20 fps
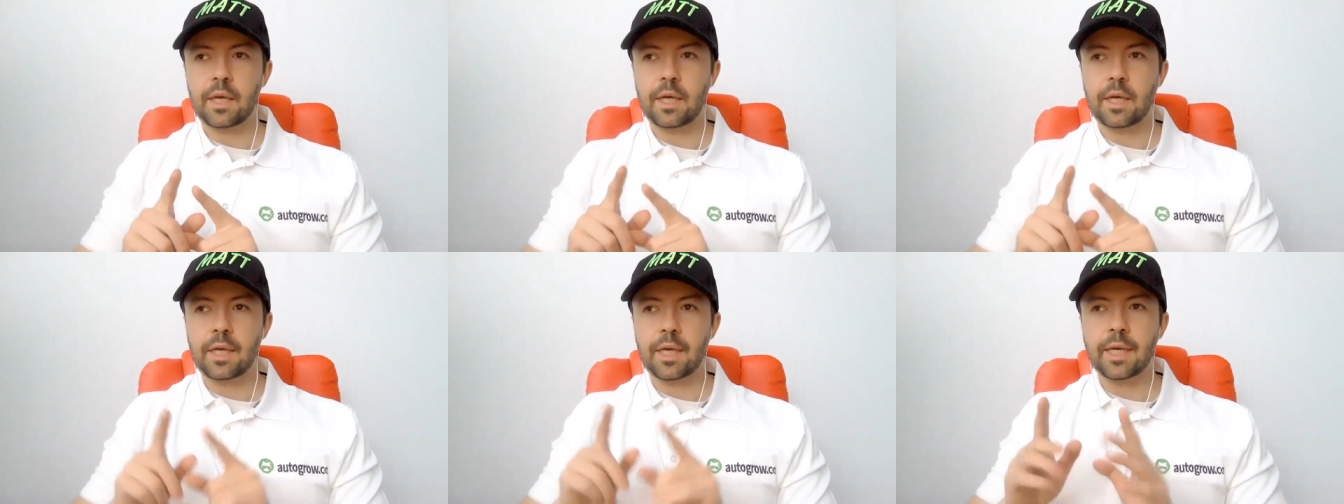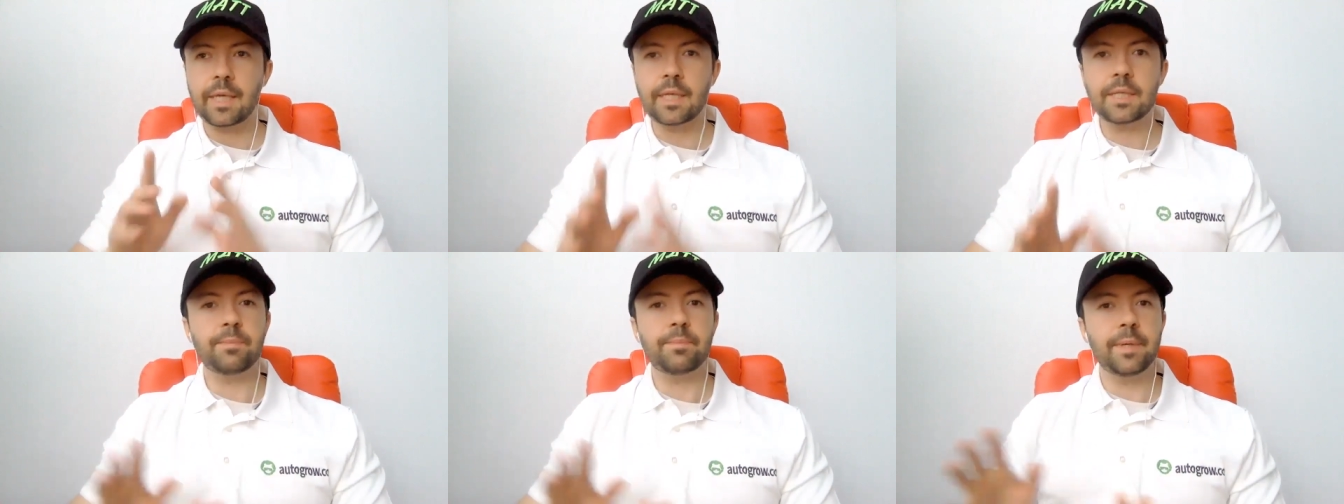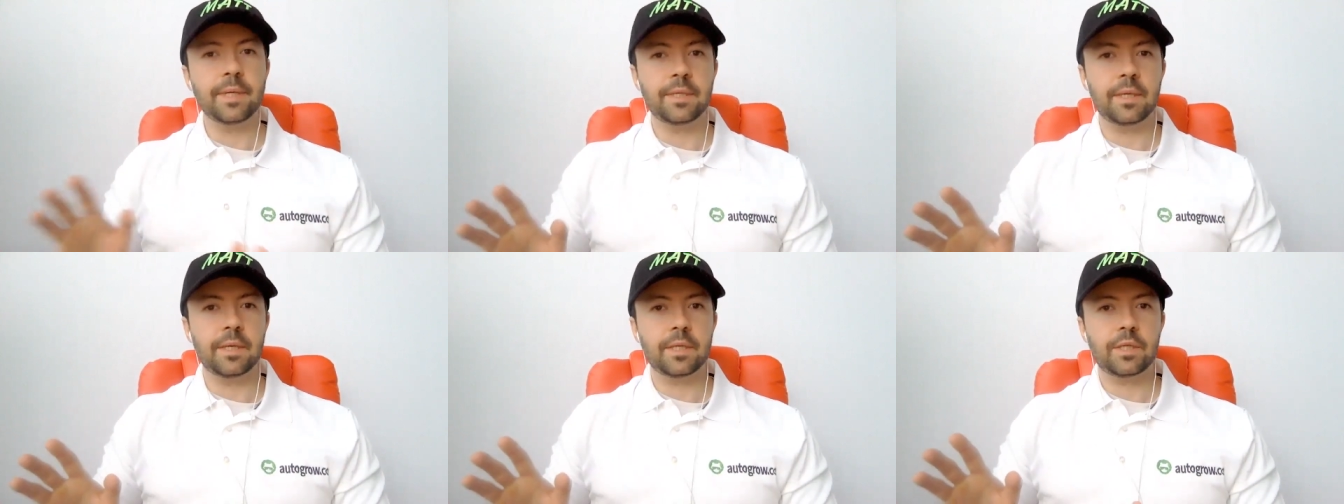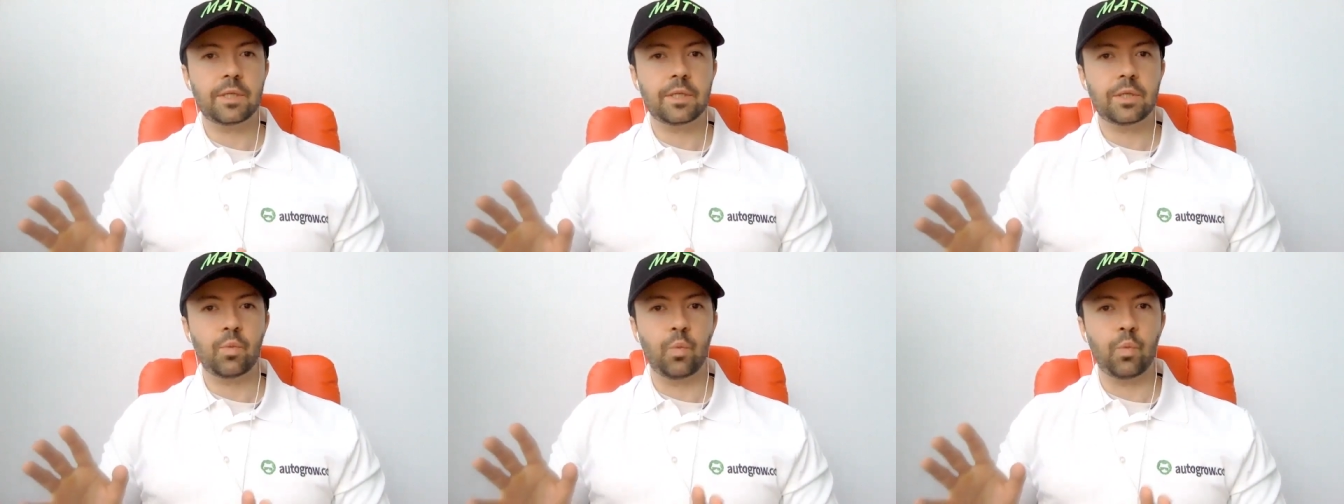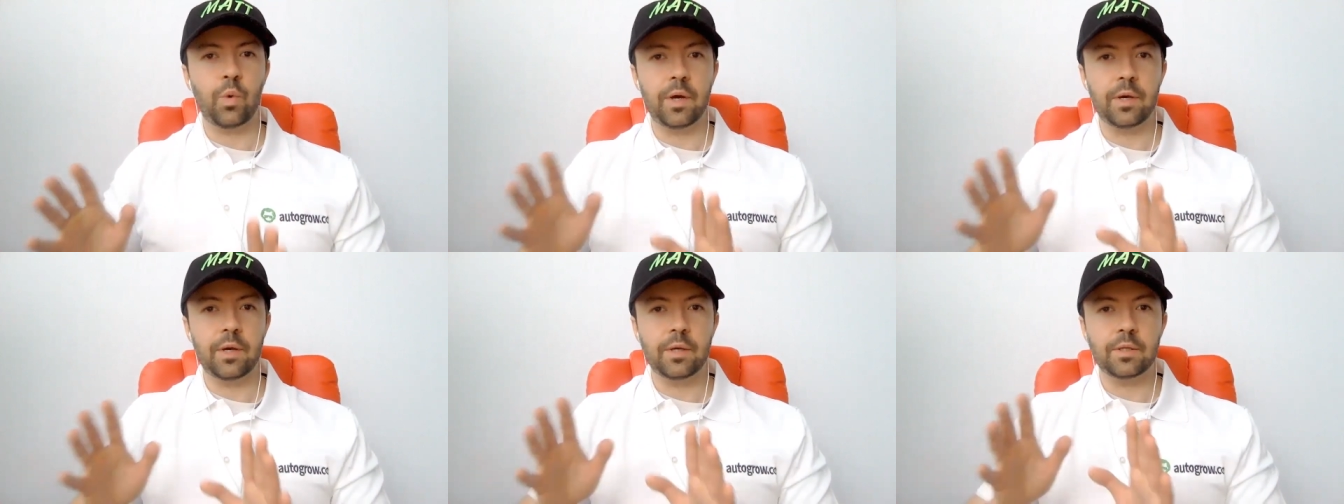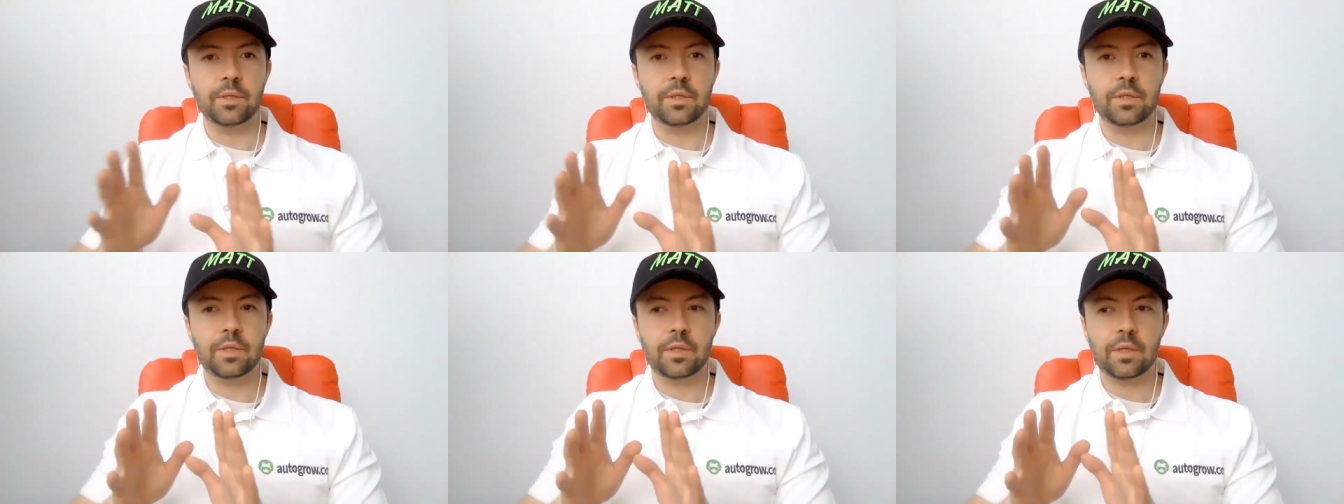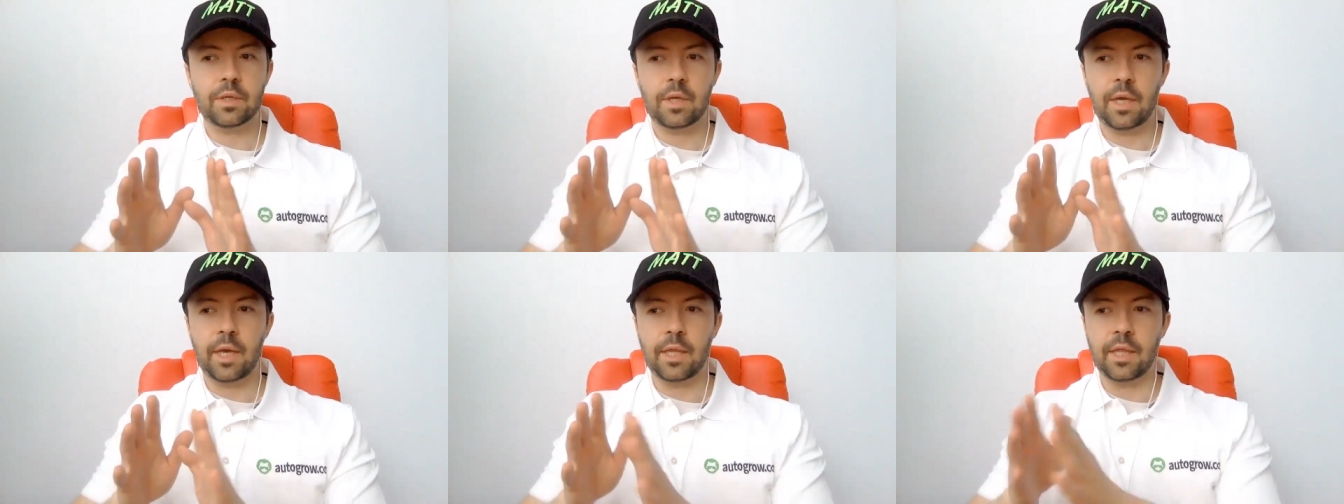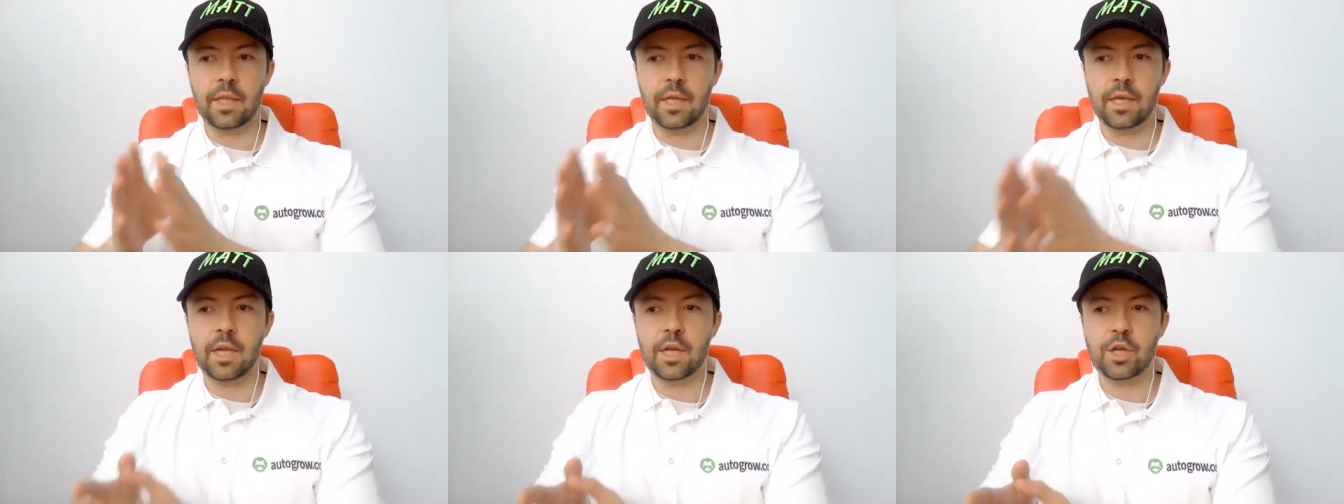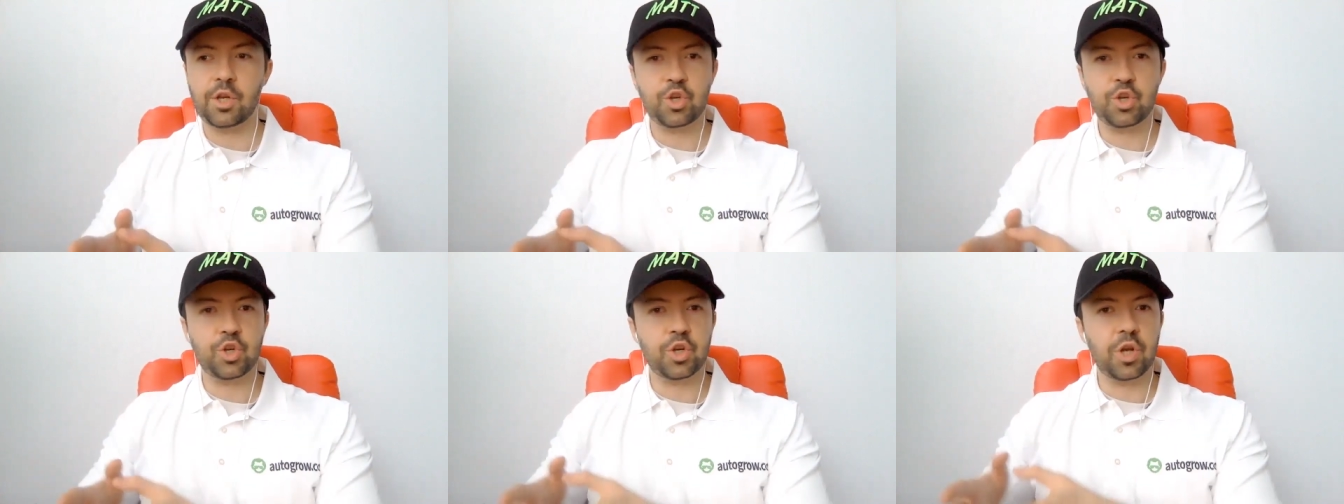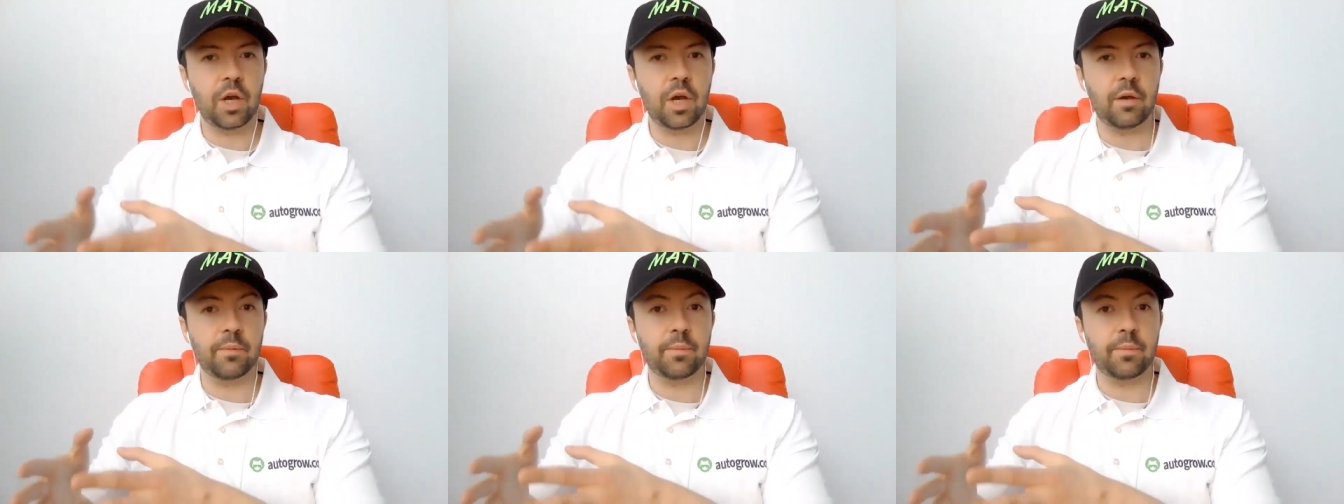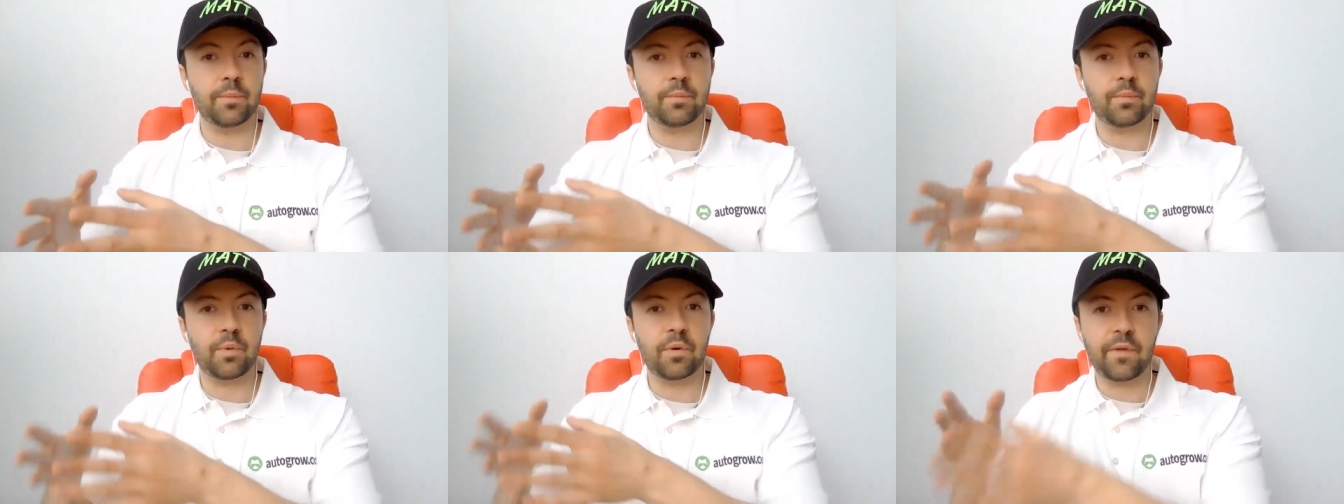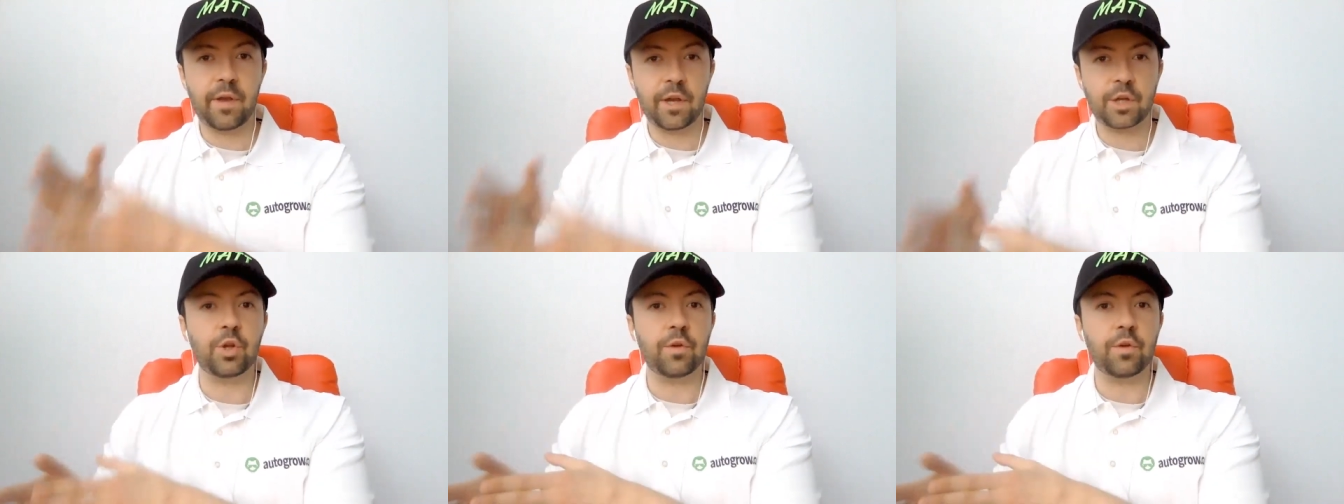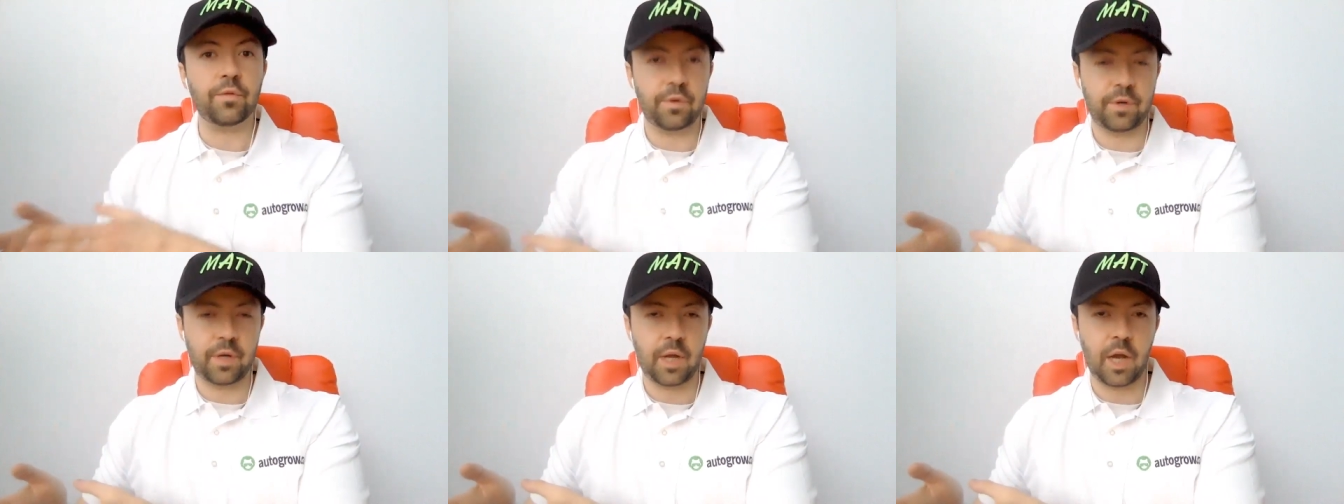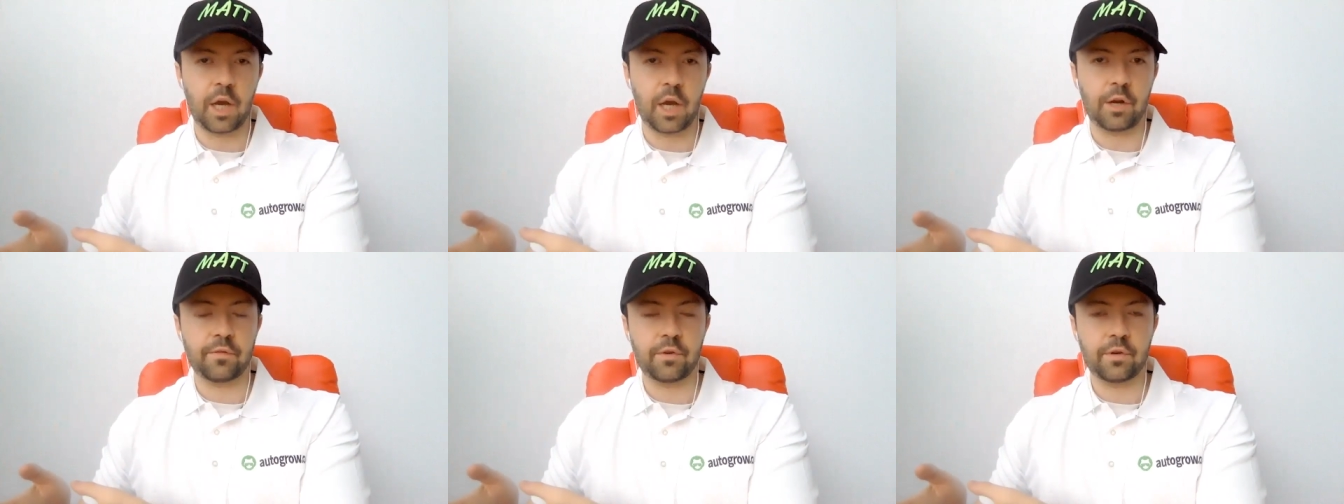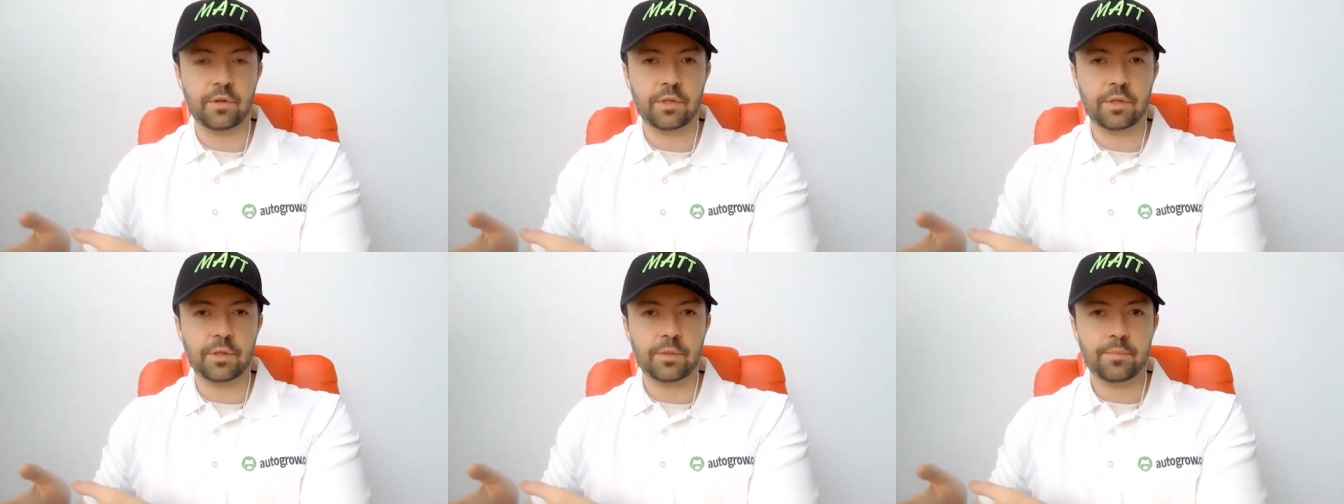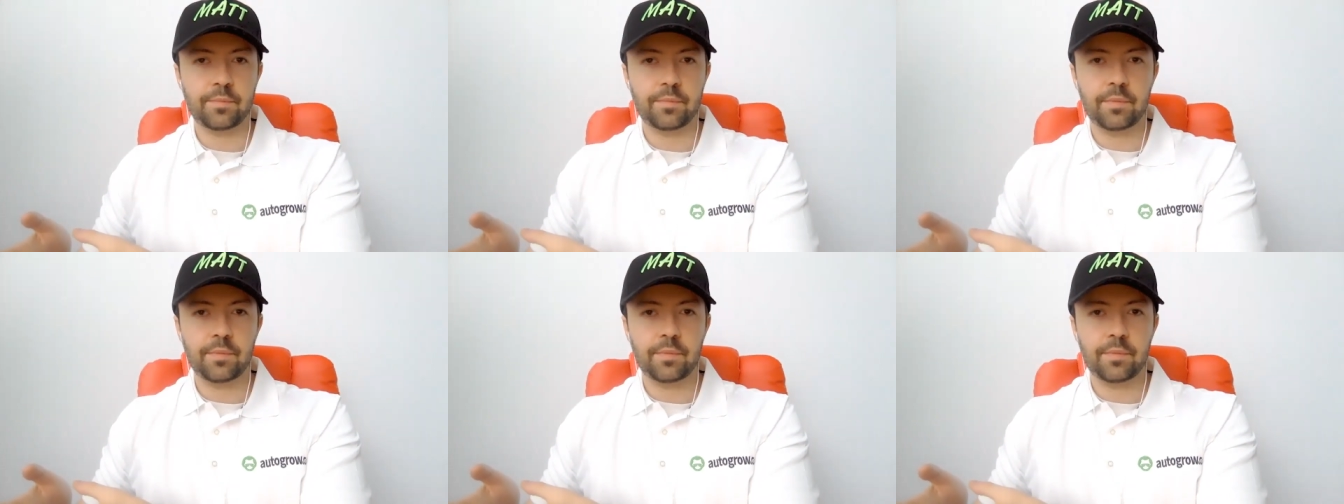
His business was in the niche of professional photographers.